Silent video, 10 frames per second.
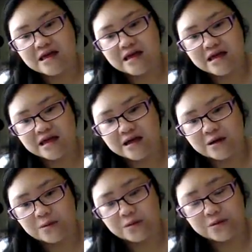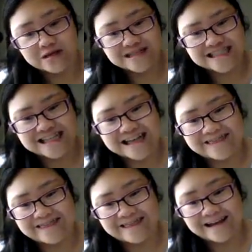And we went to get
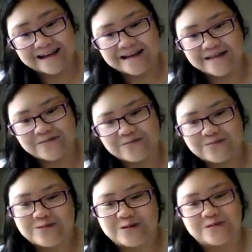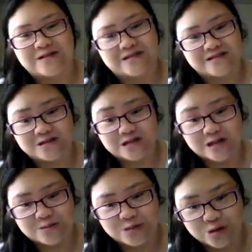that, but we also
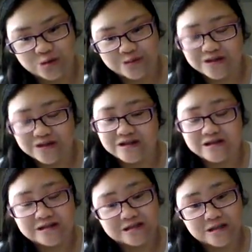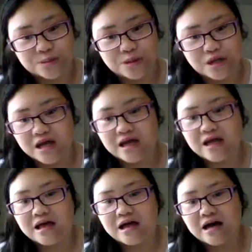shopped a little bit in the shopping
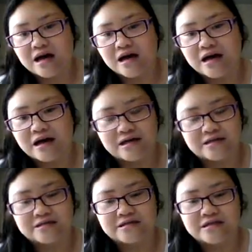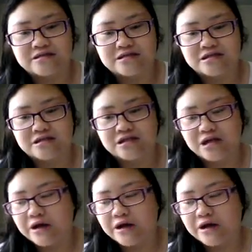center.